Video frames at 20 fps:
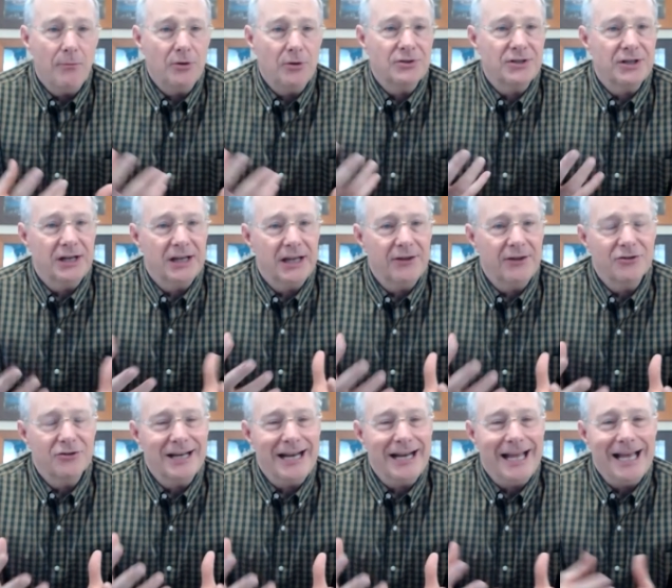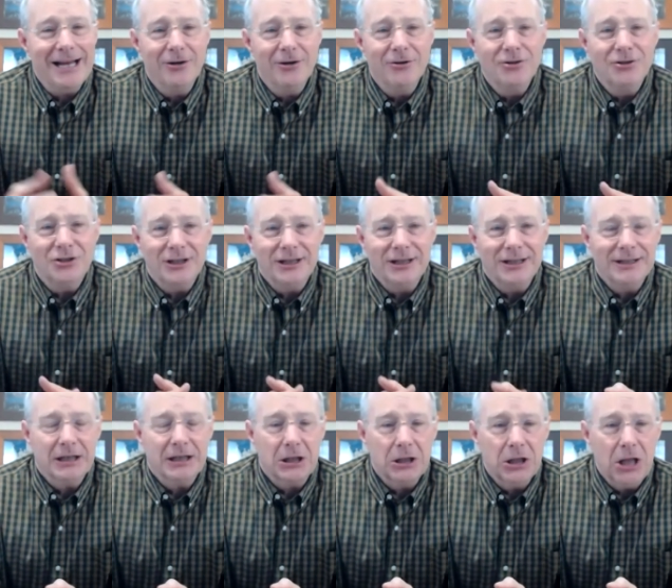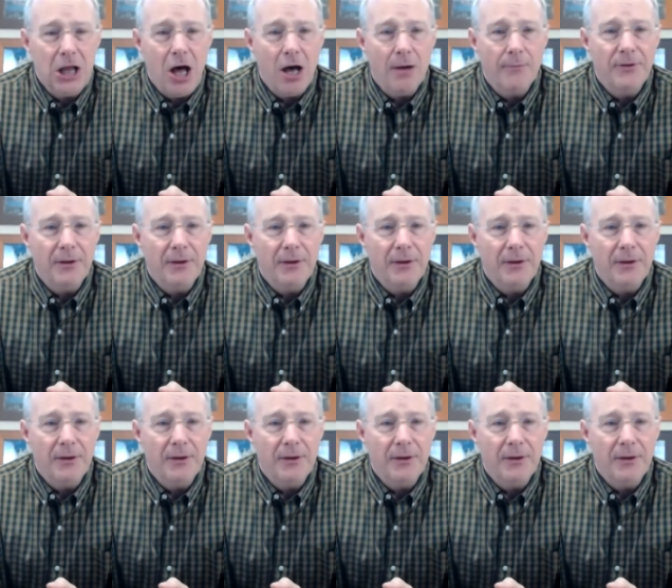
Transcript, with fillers: there's an there's an energy in the club